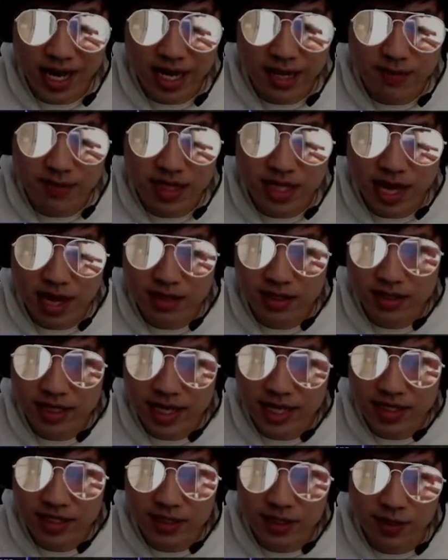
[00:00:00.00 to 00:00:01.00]
aim down
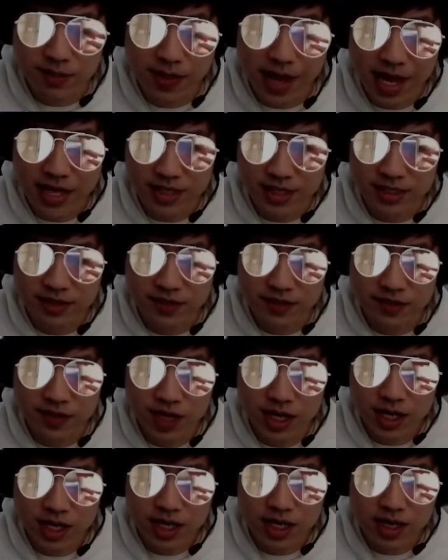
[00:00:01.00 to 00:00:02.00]
sights, your passive,
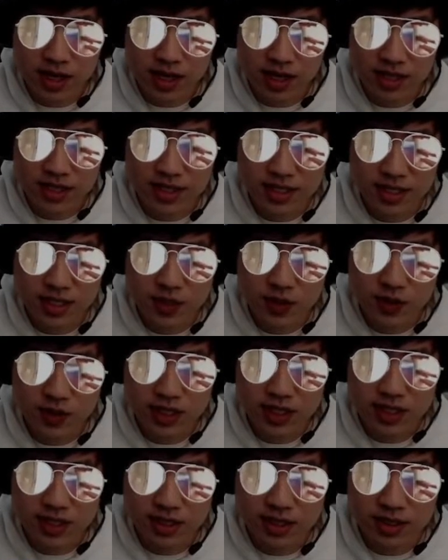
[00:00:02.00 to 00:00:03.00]
this
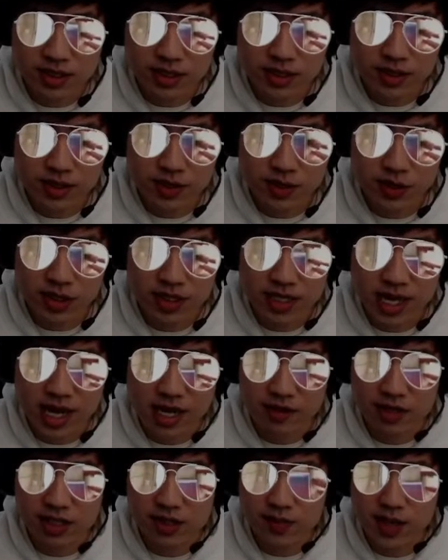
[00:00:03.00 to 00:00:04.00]
increases your
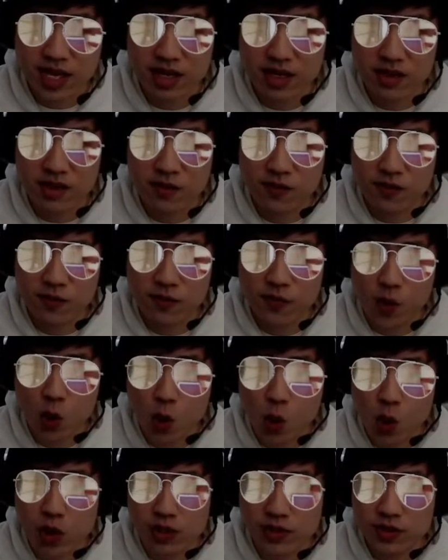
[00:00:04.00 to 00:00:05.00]
attack range by another
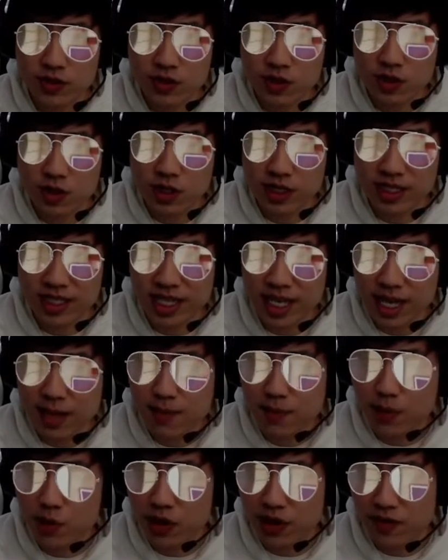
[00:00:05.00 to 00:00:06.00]
4. So you go to
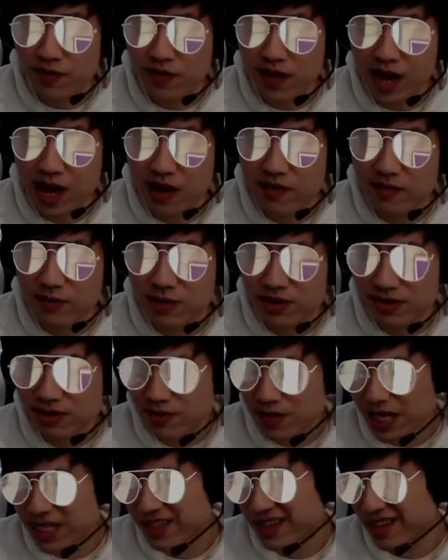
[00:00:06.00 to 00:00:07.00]
10.5, which is
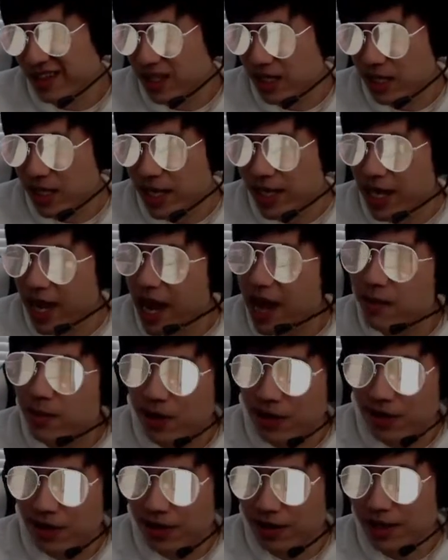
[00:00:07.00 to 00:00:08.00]
basically like
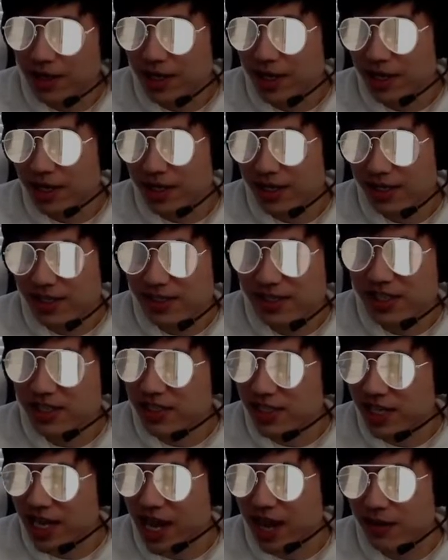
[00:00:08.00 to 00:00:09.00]
hammer, a
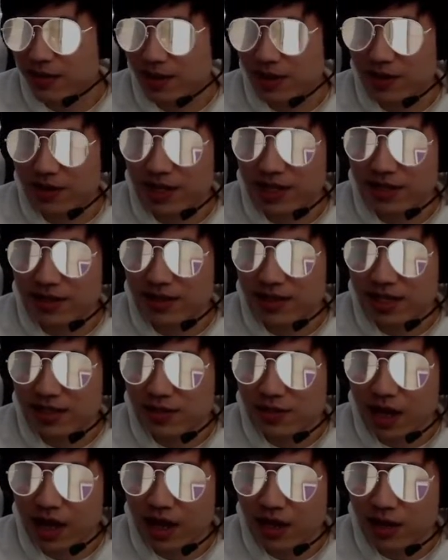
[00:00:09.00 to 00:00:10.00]
siege hammer, right?
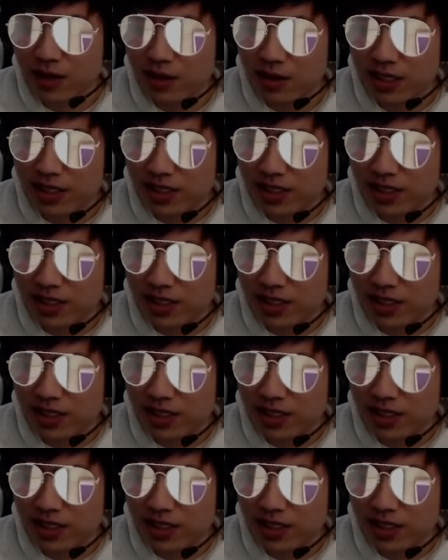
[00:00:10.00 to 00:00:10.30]
That's why I call it